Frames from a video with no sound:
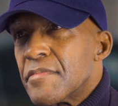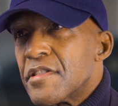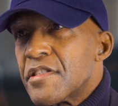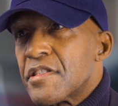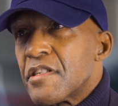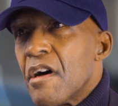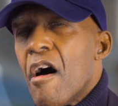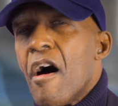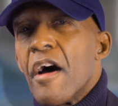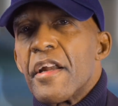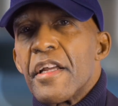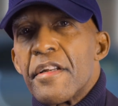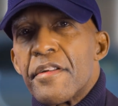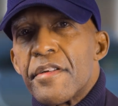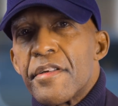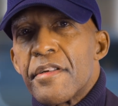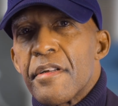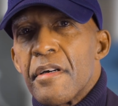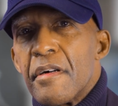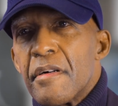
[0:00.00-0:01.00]
started,
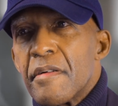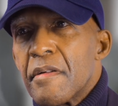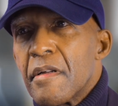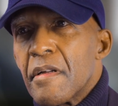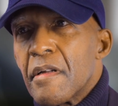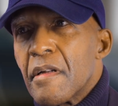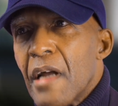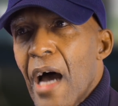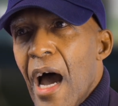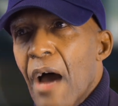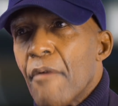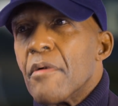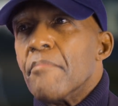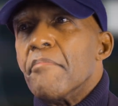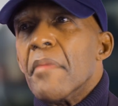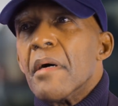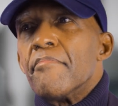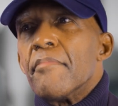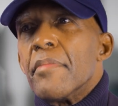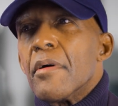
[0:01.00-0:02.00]
I
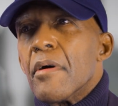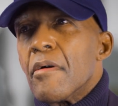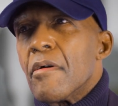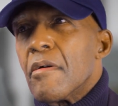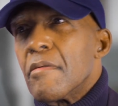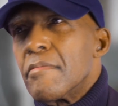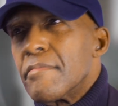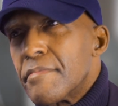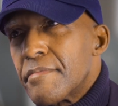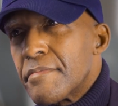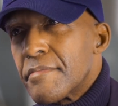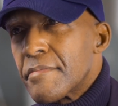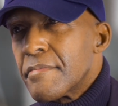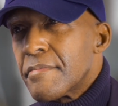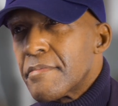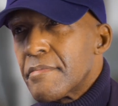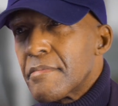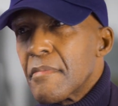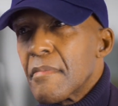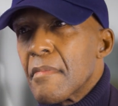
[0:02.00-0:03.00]
remember
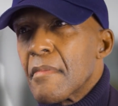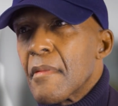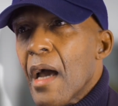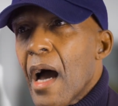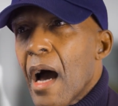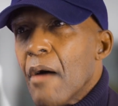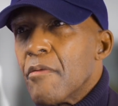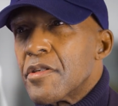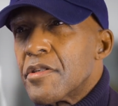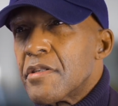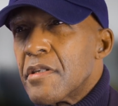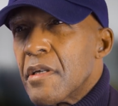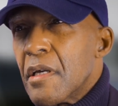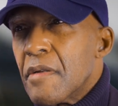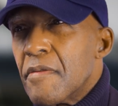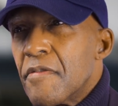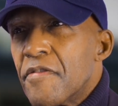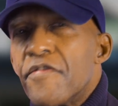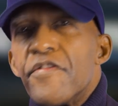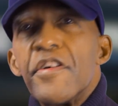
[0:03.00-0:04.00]
I was
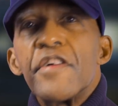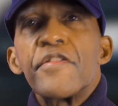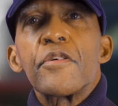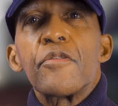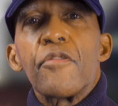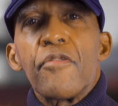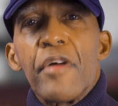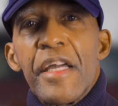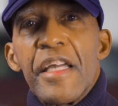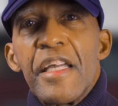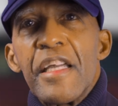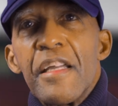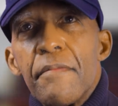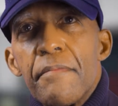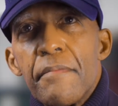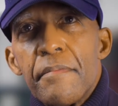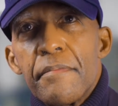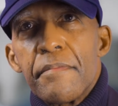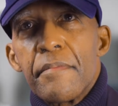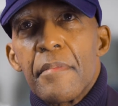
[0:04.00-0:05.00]
in 5th grade,
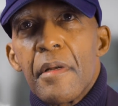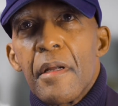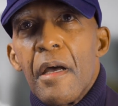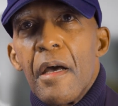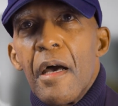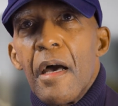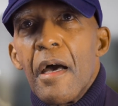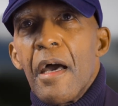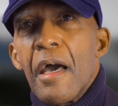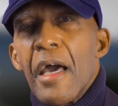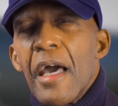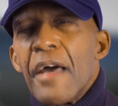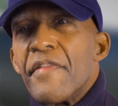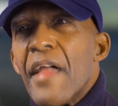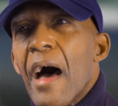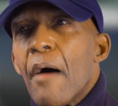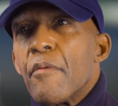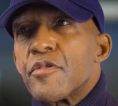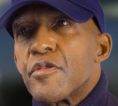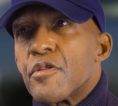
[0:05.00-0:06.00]
and
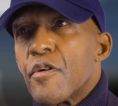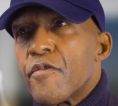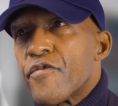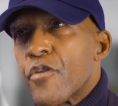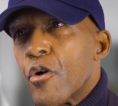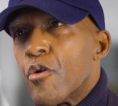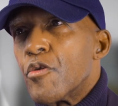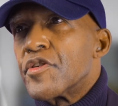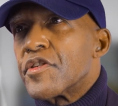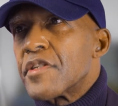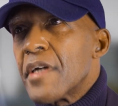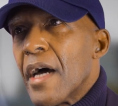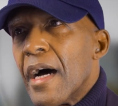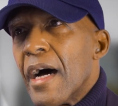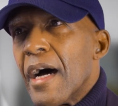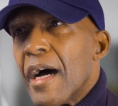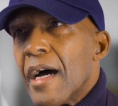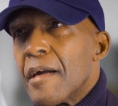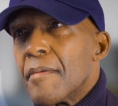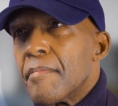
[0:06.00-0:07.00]
that was the first
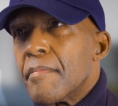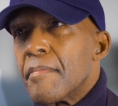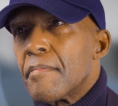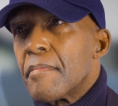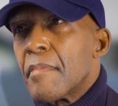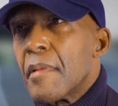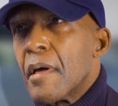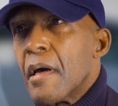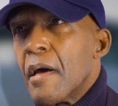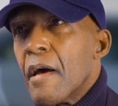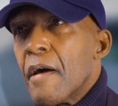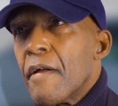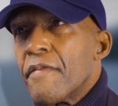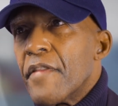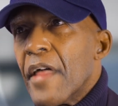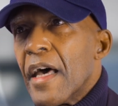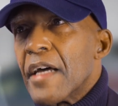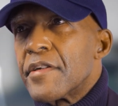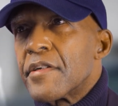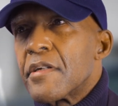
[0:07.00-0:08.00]
time
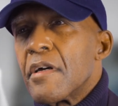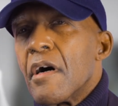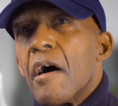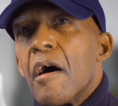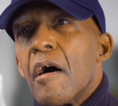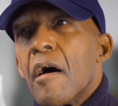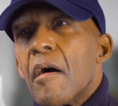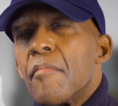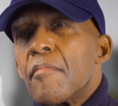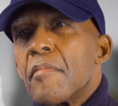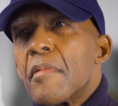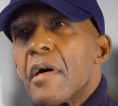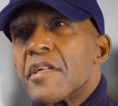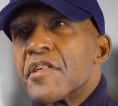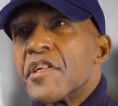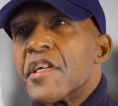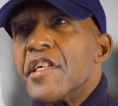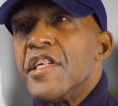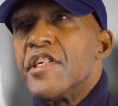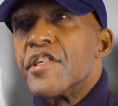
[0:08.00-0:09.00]
that a
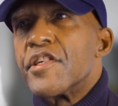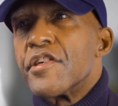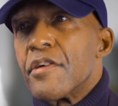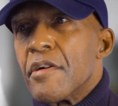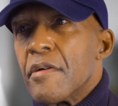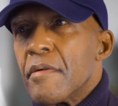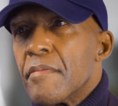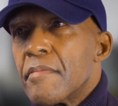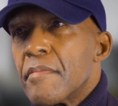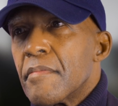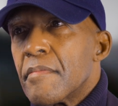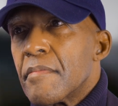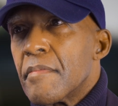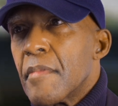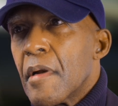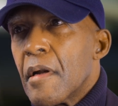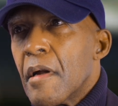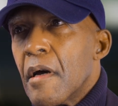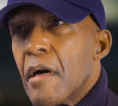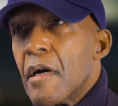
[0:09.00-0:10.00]
teacher
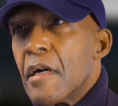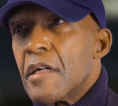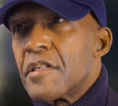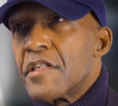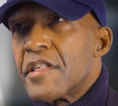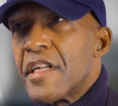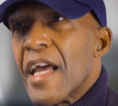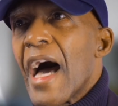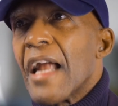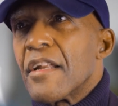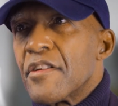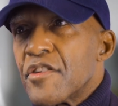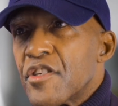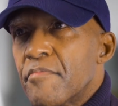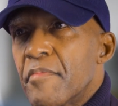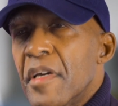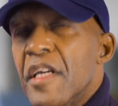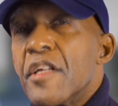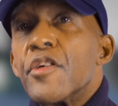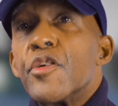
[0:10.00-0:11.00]
challenged
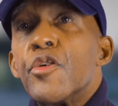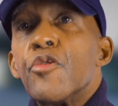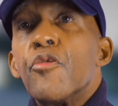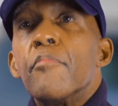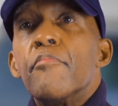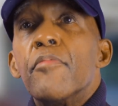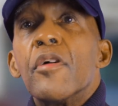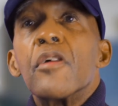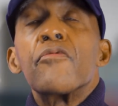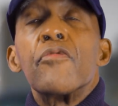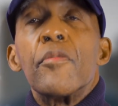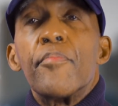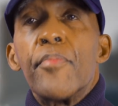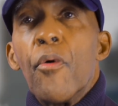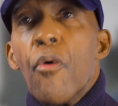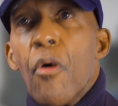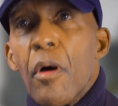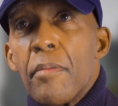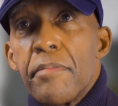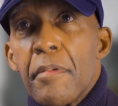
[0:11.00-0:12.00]
me to do a book
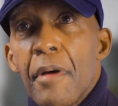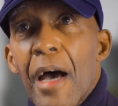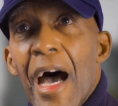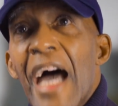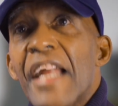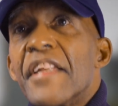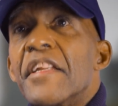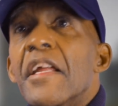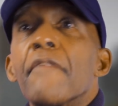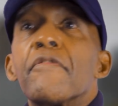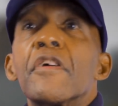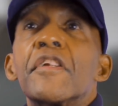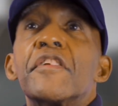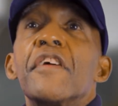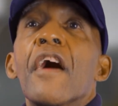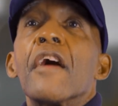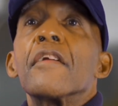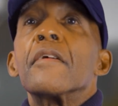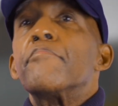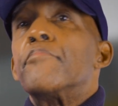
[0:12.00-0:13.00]
report. I had never
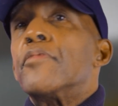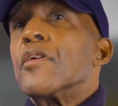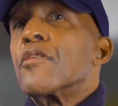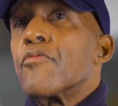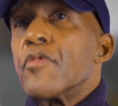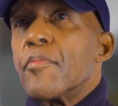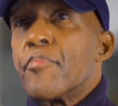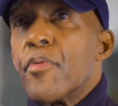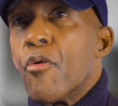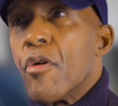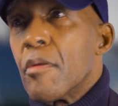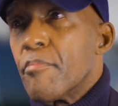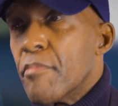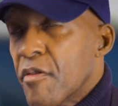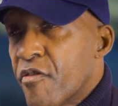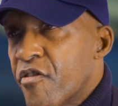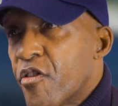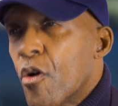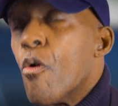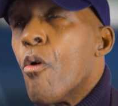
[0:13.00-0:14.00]
done a book report
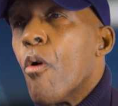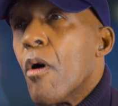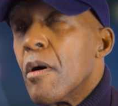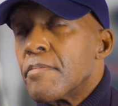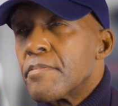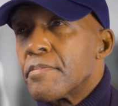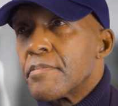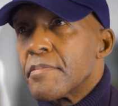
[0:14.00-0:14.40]
before.